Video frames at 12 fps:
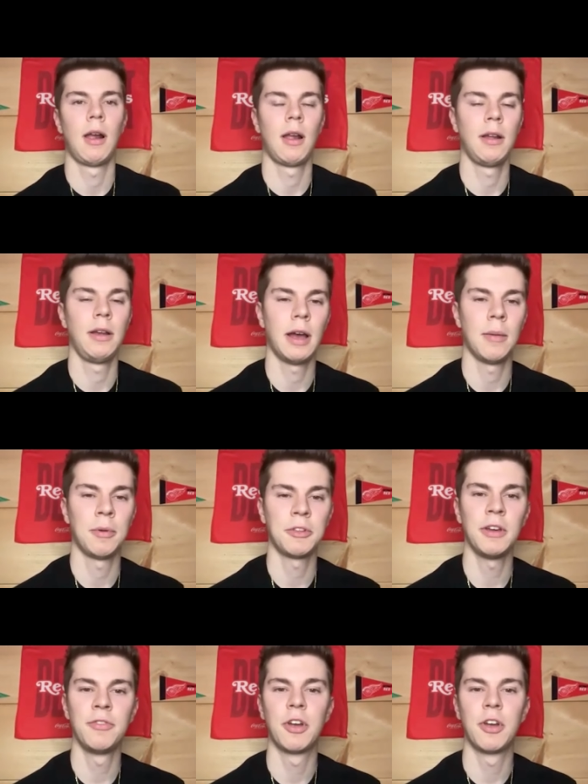He can yeah, but
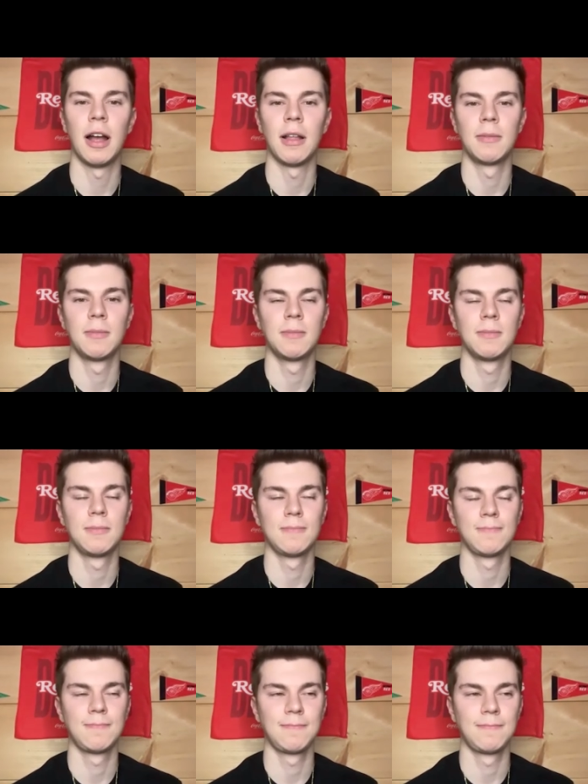they've got give him the
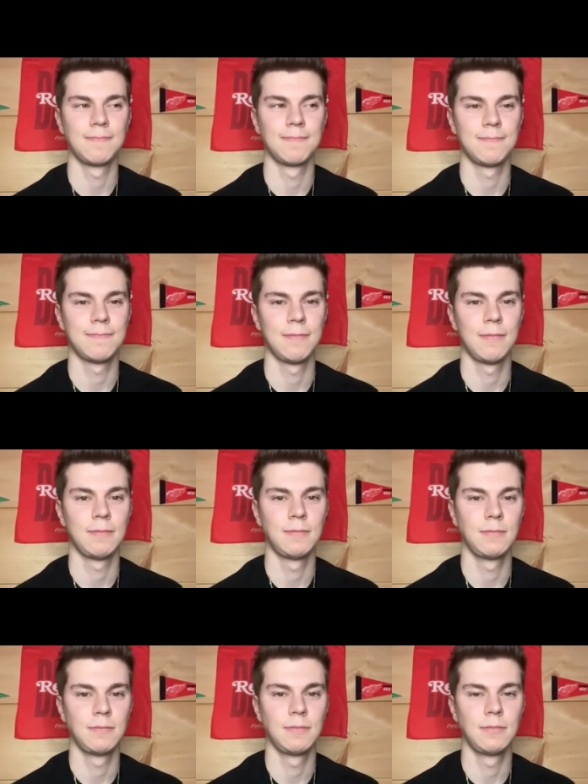puck. Like he's got a good
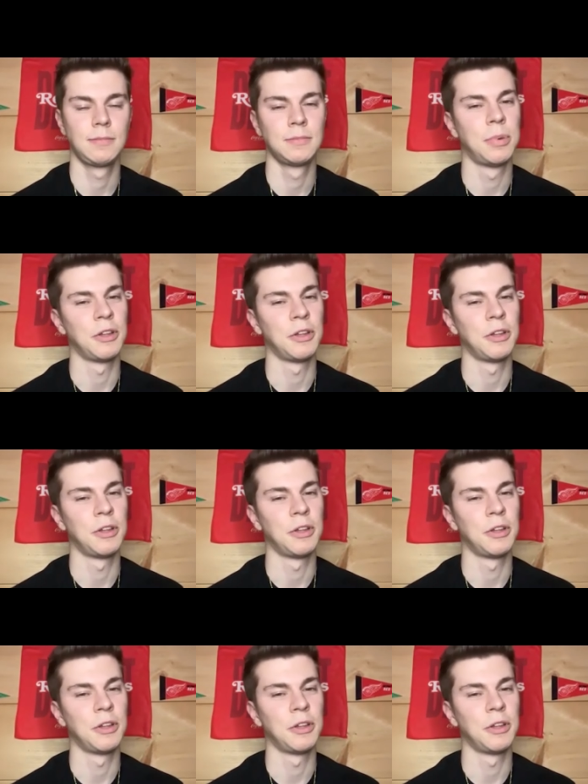shot.